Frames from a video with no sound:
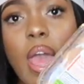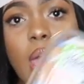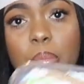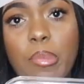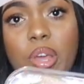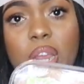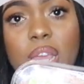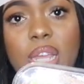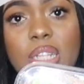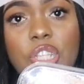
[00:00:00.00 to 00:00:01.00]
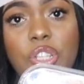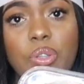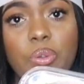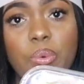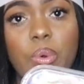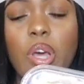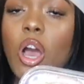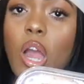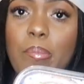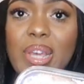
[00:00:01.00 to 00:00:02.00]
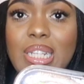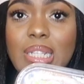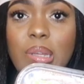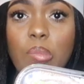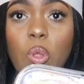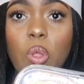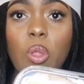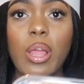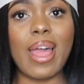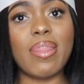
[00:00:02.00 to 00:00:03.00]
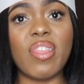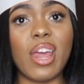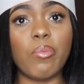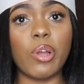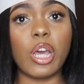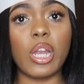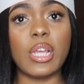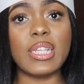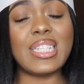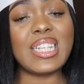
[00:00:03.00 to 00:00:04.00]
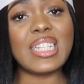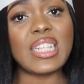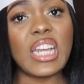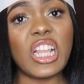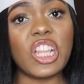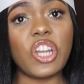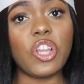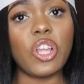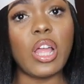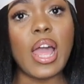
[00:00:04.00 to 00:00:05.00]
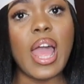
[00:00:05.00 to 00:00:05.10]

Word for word: and put it into our mixing bowl, and then we're gonna season it a little,